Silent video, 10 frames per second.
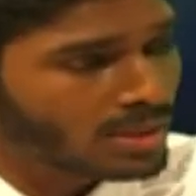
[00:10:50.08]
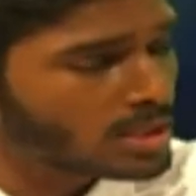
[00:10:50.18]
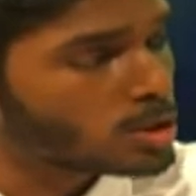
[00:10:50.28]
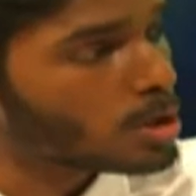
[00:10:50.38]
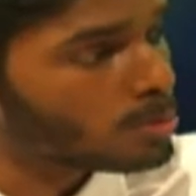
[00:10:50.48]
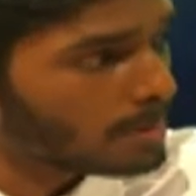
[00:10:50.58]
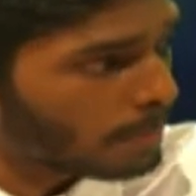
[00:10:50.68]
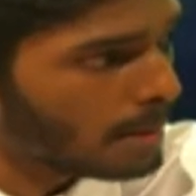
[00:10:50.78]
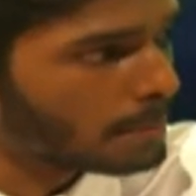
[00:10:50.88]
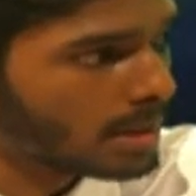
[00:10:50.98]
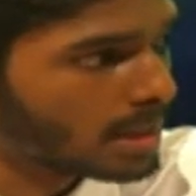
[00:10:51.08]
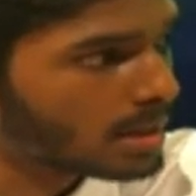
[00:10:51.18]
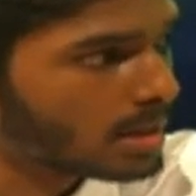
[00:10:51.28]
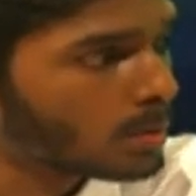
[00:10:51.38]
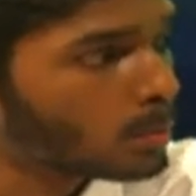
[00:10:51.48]
the general
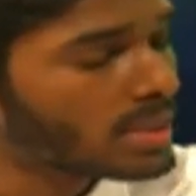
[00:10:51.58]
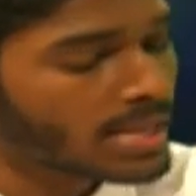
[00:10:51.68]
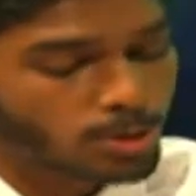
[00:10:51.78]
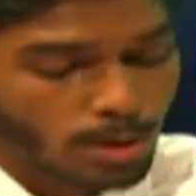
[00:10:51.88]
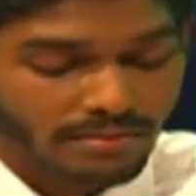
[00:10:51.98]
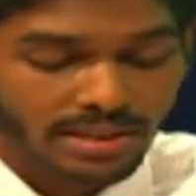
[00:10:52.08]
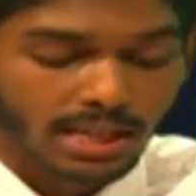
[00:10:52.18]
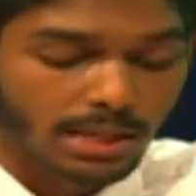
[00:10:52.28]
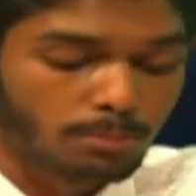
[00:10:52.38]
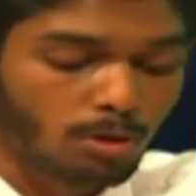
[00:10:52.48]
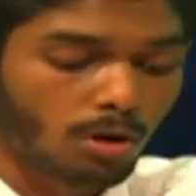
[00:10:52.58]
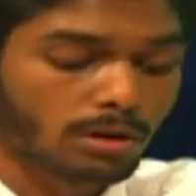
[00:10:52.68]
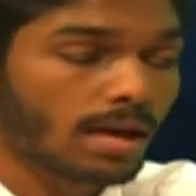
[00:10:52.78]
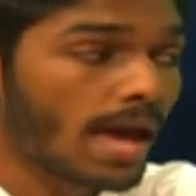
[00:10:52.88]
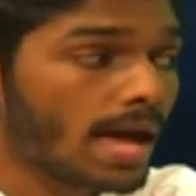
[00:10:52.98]
public, when they're traveling
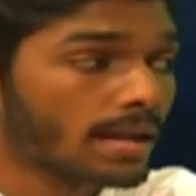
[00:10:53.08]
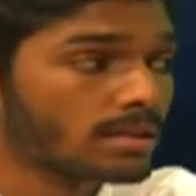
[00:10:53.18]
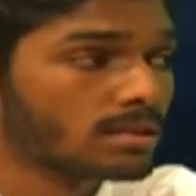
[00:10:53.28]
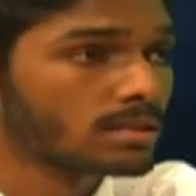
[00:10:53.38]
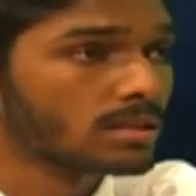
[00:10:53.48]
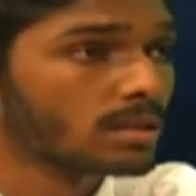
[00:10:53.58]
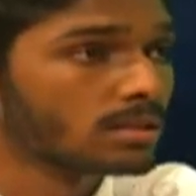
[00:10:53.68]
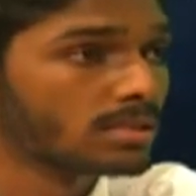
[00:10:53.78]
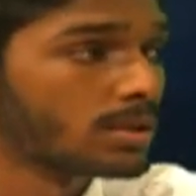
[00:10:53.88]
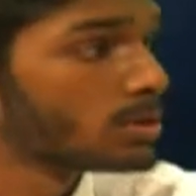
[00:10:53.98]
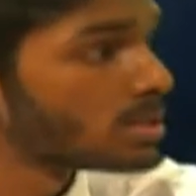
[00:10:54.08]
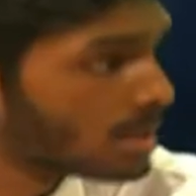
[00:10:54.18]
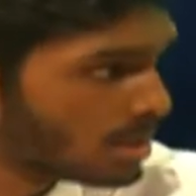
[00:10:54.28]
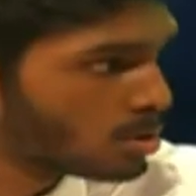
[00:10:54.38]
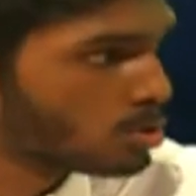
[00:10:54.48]
abroad and say
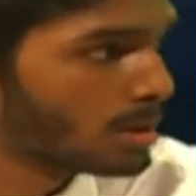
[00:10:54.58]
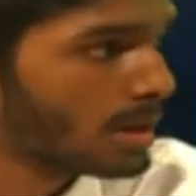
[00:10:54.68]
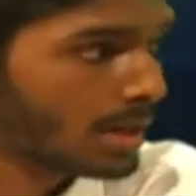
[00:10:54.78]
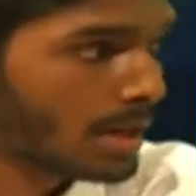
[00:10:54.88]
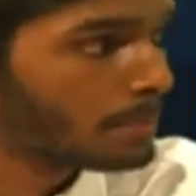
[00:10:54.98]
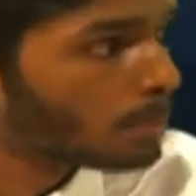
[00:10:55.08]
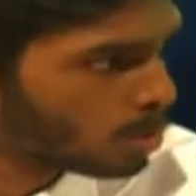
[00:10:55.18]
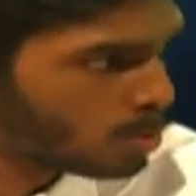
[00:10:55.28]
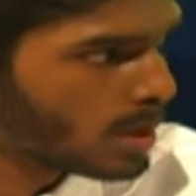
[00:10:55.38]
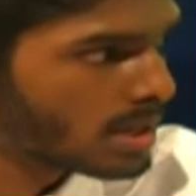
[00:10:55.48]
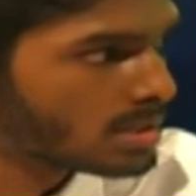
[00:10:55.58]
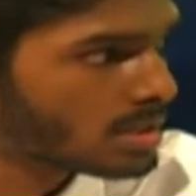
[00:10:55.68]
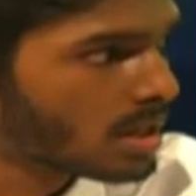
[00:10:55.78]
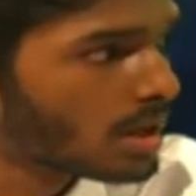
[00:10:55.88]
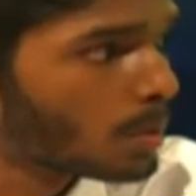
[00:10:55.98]
returning to Sri Lanka, both ways,
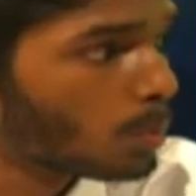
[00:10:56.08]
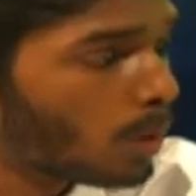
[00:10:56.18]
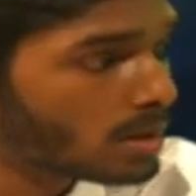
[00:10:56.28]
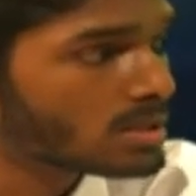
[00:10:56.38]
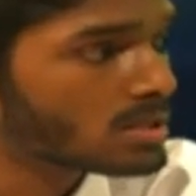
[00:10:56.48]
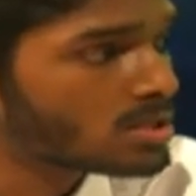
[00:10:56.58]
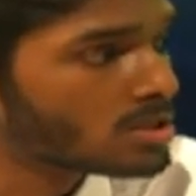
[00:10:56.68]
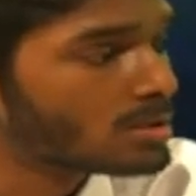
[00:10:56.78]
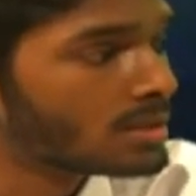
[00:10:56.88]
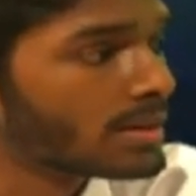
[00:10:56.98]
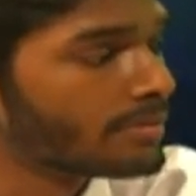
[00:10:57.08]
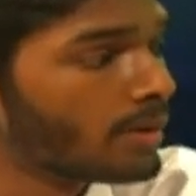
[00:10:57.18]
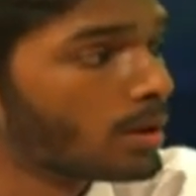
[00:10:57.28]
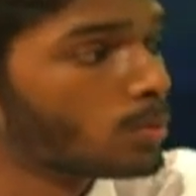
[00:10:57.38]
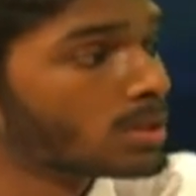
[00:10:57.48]
what should they
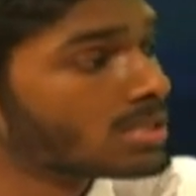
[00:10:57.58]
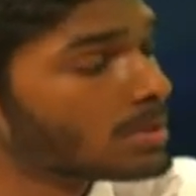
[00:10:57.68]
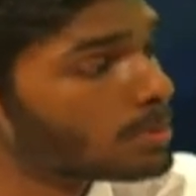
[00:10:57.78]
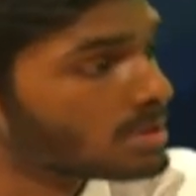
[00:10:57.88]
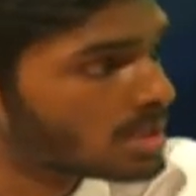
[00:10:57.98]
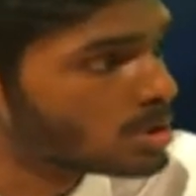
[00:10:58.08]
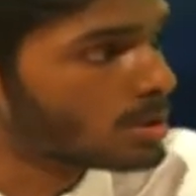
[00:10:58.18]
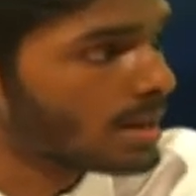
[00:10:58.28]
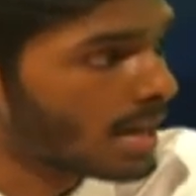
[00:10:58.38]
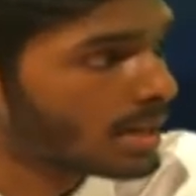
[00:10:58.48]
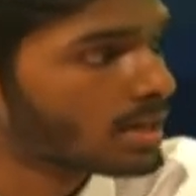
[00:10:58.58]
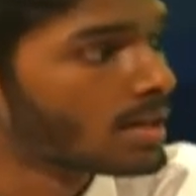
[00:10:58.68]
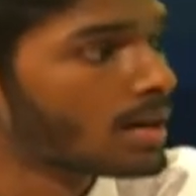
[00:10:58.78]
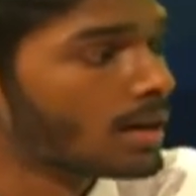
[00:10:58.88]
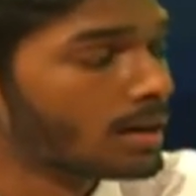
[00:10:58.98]
follow? What is the procedure like
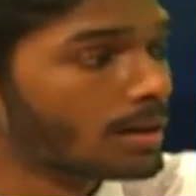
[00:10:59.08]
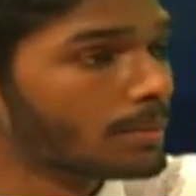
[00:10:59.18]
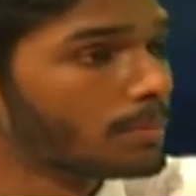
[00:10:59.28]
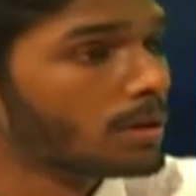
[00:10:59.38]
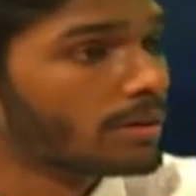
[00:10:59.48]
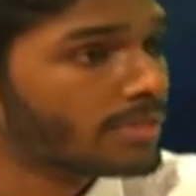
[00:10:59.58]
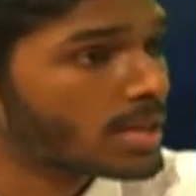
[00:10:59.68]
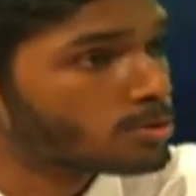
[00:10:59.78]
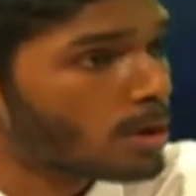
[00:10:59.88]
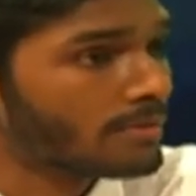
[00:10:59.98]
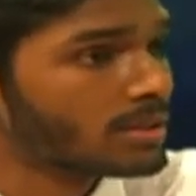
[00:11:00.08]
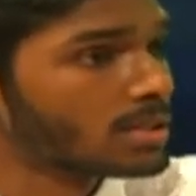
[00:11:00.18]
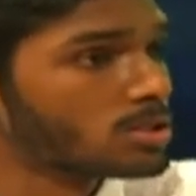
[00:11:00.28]
if they're traveling